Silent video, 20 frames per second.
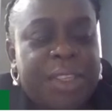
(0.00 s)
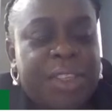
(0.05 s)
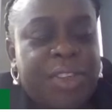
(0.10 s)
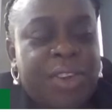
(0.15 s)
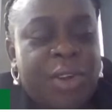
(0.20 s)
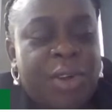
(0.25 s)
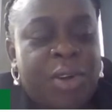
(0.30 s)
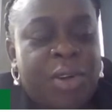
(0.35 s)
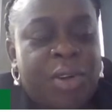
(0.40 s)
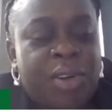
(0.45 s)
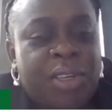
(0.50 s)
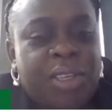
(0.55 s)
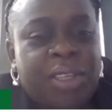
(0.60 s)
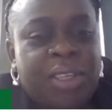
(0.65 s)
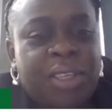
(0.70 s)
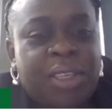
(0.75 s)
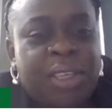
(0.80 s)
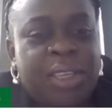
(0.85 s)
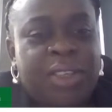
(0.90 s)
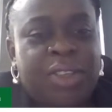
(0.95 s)
So
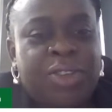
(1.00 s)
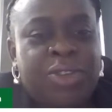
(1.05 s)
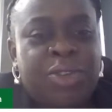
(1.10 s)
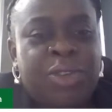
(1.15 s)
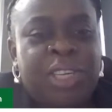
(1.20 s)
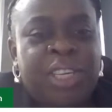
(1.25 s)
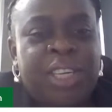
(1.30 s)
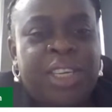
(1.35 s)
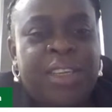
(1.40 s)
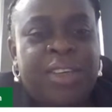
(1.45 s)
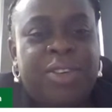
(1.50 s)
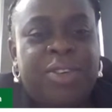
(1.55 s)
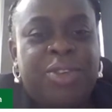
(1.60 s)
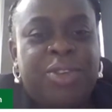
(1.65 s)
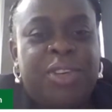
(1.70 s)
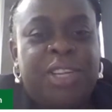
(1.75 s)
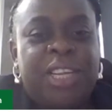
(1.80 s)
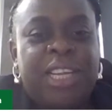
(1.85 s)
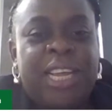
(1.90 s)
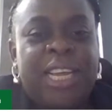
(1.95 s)
to the
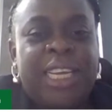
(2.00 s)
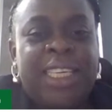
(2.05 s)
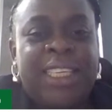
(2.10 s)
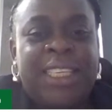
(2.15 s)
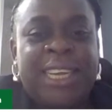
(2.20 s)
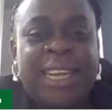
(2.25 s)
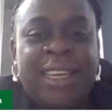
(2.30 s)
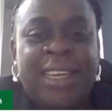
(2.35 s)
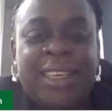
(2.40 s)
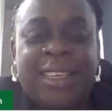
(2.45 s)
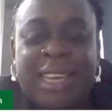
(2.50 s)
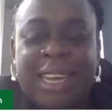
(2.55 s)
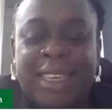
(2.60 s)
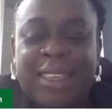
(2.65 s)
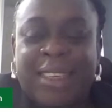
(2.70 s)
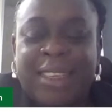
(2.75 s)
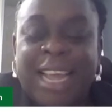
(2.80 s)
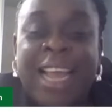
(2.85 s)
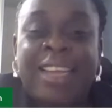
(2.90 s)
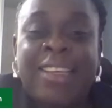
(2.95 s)
extent
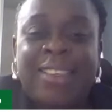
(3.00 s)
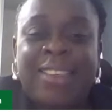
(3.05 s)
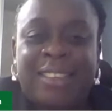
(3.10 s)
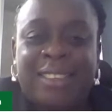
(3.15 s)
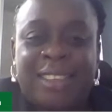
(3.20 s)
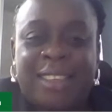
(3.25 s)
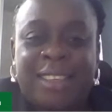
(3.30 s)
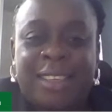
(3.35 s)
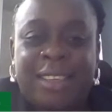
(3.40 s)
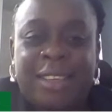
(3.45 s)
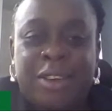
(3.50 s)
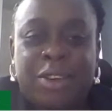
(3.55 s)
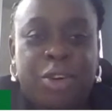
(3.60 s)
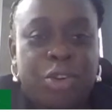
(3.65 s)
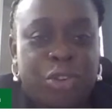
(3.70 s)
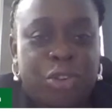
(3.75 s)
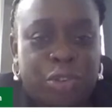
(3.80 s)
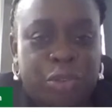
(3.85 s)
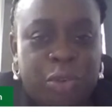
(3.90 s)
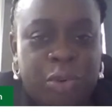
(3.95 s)
that IT
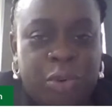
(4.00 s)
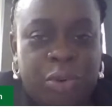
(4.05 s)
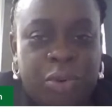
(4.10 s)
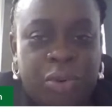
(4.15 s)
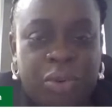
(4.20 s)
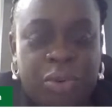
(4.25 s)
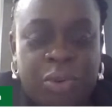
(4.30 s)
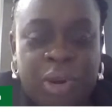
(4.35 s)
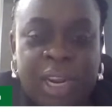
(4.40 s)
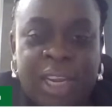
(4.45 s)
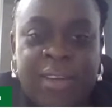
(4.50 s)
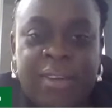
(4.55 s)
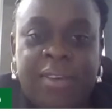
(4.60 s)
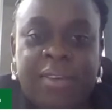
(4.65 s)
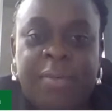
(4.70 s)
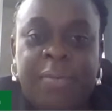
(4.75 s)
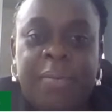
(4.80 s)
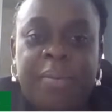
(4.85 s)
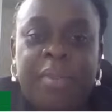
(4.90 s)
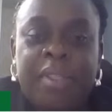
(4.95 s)
controls, right?
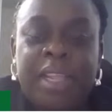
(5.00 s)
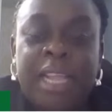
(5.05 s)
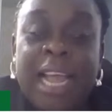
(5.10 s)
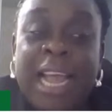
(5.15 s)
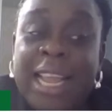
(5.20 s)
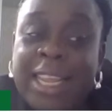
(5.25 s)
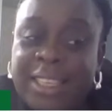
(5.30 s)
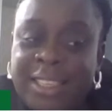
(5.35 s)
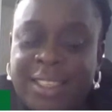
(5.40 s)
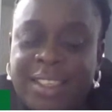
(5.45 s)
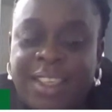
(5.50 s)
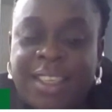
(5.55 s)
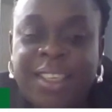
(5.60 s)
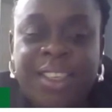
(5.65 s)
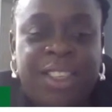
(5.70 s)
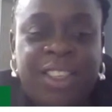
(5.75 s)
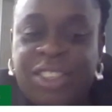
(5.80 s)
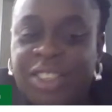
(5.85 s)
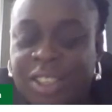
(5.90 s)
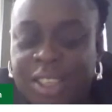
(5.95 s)

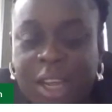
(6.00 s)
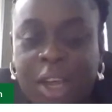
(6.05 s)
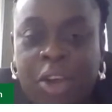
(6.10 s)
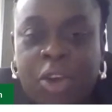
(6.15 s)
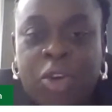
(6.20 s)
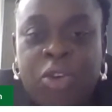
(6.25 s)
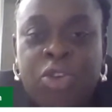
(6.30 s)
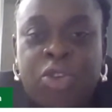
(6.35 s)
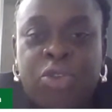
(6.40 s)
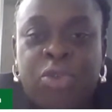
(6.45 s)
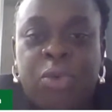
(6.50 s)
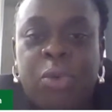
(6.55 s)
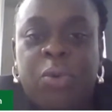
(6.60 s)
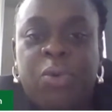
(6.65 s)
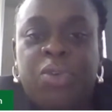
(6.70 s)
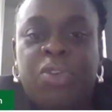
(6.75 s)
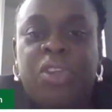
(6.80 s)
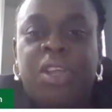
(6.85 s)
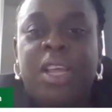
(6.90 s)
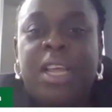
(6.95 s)
IT digital
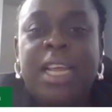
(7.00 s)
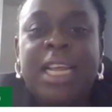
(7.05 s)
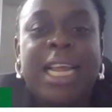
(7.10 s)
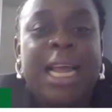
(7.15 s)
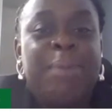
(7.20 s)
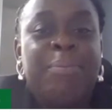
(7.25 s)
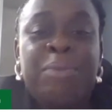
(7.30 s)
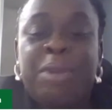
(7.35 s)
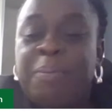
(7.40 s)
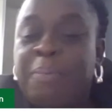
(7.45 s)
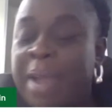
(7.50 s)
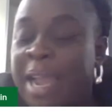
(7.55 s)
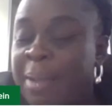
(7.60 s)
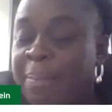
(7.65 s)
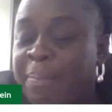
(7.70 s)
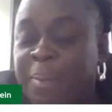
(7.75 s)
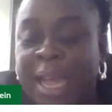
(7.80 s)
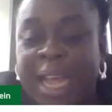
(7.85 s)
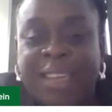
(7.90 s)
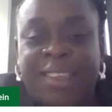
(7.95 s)
controls can be
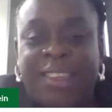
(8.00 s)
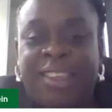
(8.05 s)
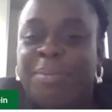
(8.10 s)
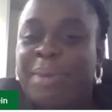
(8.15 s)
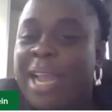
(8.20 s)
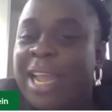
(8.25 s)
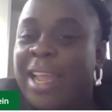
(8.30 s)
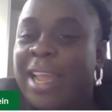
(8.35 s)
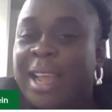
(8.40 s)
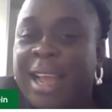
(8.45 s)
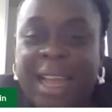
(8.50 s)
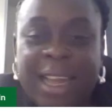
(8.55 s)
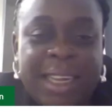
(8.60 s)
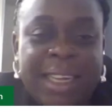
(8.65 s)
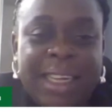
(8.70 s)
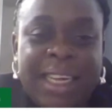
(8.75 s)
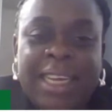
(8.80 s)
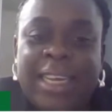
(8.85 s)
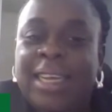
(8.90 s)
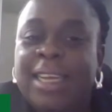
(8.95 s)
bypassed by
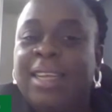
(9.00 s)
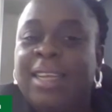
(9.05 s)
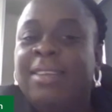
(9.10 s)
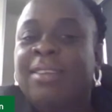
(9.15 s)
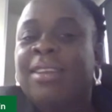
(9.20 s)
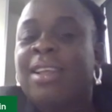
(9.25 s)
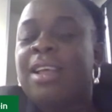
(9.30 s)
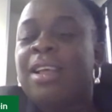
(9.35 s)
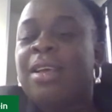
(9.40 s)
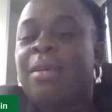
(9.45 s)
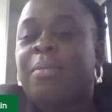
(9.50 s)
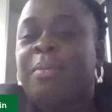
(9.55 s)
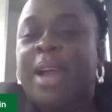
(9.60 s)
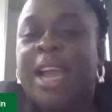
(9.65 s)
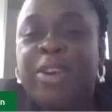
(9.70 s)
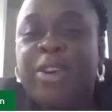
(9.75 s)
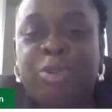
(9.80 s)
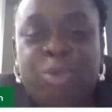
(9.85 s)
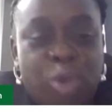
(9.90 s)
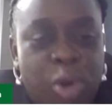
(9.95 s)
hackers,
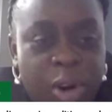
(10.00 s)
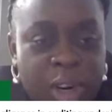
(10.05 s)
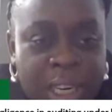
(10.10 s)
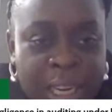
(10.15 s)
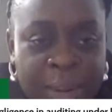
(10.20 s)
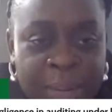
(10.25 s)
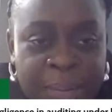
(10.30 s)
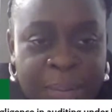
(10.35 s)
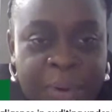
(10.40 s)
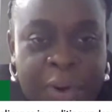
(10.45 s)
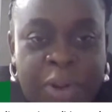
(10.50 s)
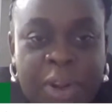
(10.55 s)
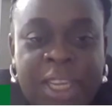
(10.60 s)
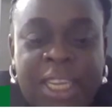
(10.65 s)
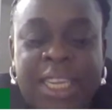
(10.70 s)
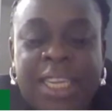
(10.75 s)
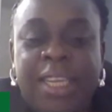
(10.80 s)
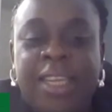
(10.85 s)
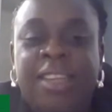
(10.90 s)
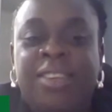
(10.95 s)
by rogue
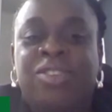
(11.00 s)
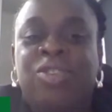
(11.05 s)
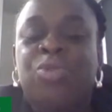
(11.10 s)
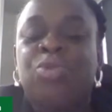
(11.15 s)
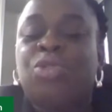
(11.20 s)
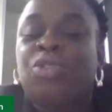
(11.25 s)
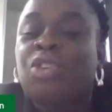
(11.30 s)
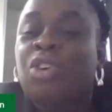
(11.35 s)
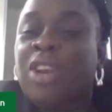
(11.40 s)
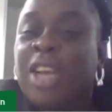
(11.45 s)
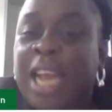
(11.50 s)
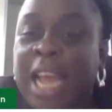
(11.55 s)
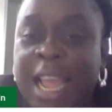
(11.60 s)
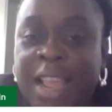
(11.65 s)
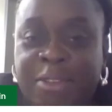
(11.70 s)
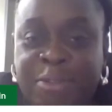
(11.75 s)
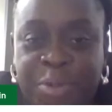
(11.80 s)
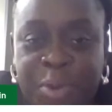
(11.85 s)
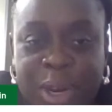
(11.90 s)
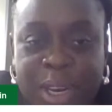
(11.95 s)
employees who
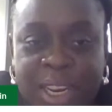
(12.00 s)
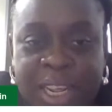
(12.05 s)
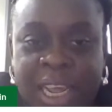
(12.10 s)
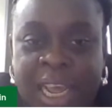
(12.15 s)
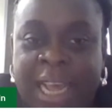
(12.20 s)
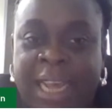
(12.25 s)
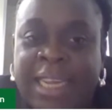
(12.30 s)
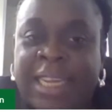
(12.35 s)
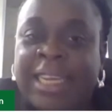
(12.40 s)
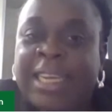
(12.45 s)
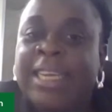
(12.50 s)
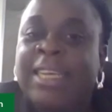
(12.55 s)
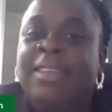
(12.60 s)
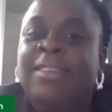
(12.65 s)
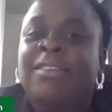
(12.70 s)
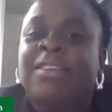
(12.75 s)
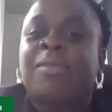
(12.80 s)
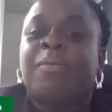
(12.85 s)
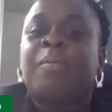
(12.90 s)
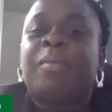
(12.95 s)
connive with the
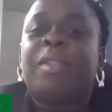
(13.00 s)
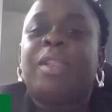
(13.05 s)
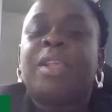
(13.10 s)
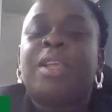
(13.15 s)
hackers.